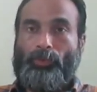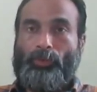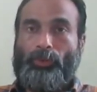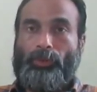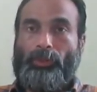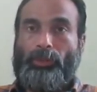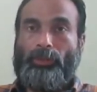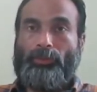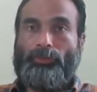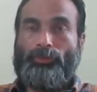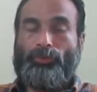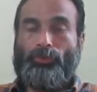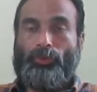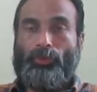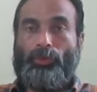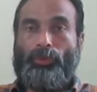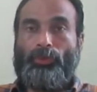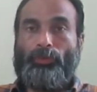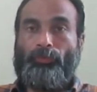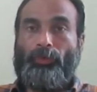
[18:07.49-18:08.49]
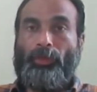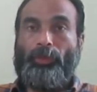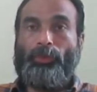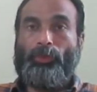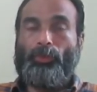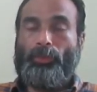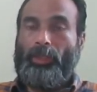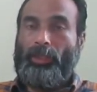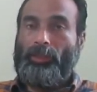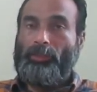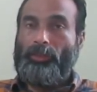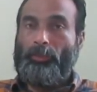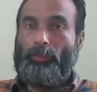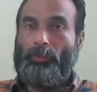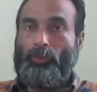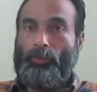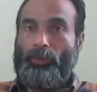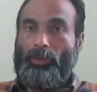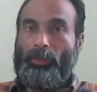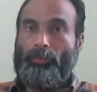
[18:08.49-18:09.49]
Okay, so when you write the
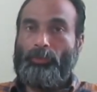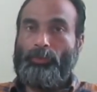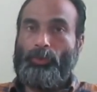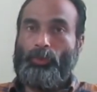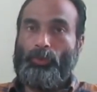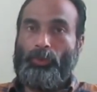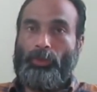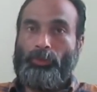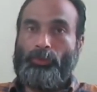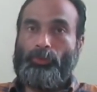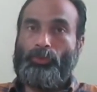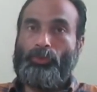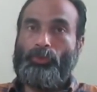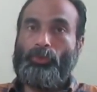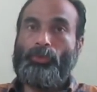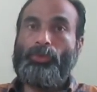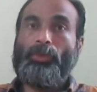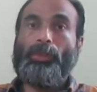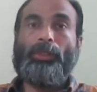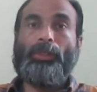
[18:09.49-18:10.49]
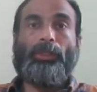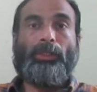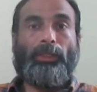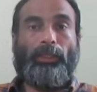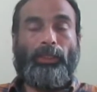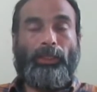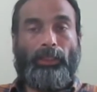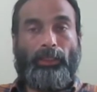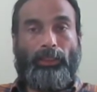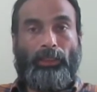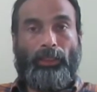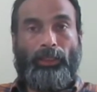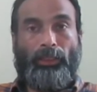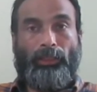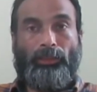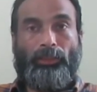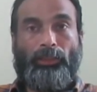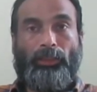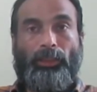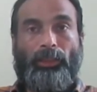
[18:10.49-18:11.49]
program, you have to
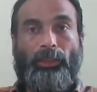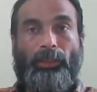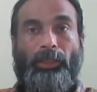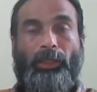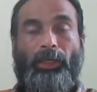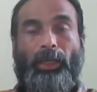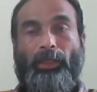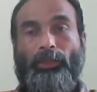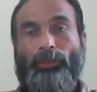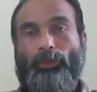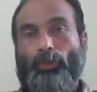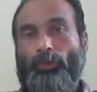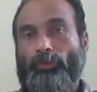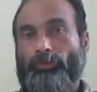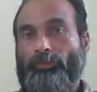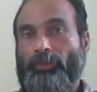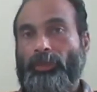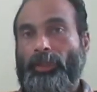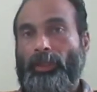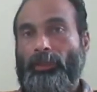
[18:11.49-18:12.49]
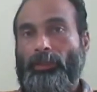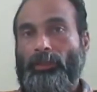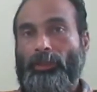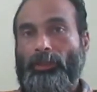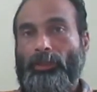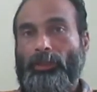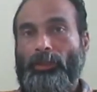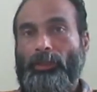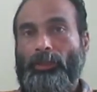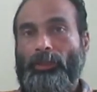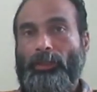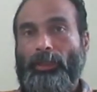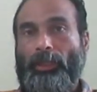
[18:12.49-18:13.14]
declare the length of that array,